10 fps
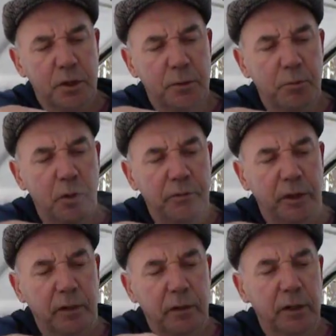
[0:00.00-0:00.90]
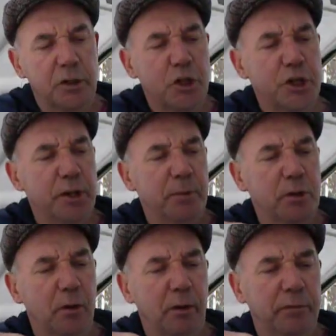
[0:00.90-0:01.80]
which is perfect, and just
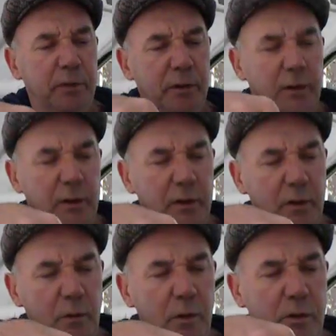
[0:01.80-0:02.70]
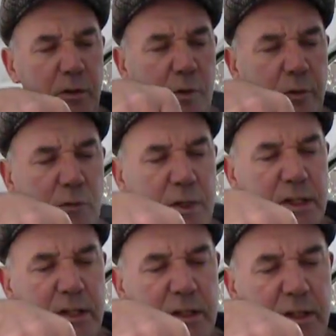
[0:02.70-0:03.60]
snip the top off. 1, 2,
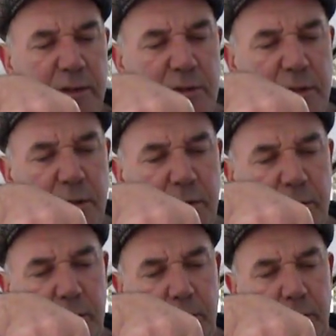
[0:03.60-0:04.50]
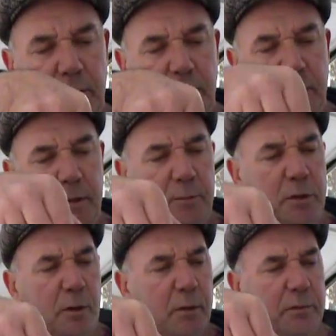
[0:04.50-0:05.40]
3 sets of leaves,
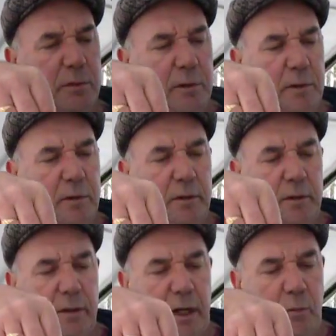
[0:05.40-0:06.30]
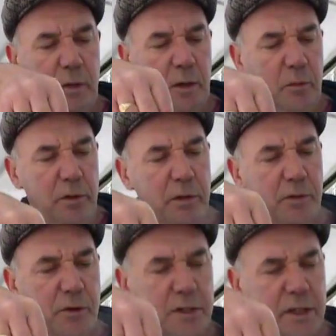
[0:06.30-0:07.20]
snip the top off, and with that one,
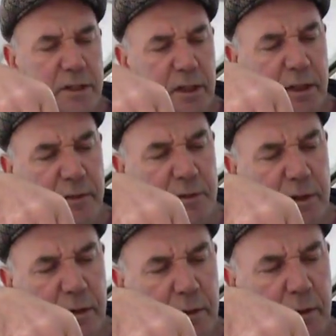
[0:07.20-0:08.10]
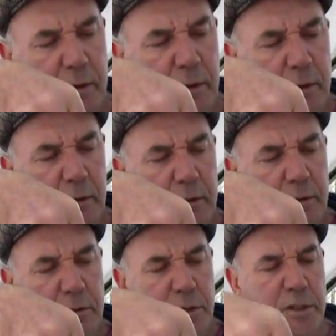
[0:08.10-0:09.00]
3 sets of leaves,
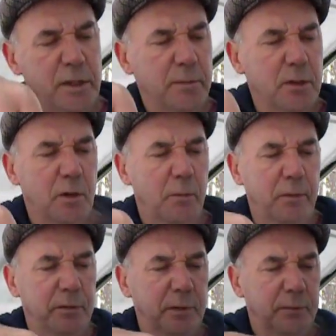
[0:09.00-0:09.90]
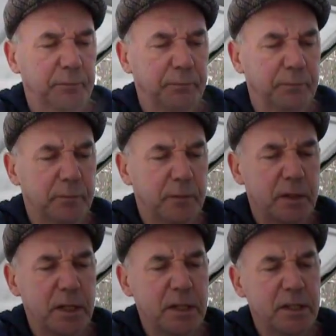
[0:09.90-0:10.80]
just snip the top off.
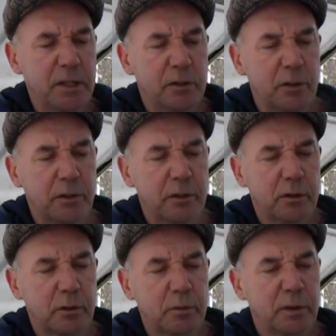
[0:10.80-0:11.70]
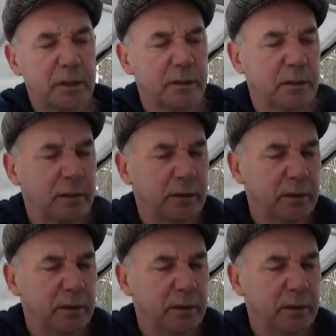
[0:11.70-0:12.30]
Easy, nothing too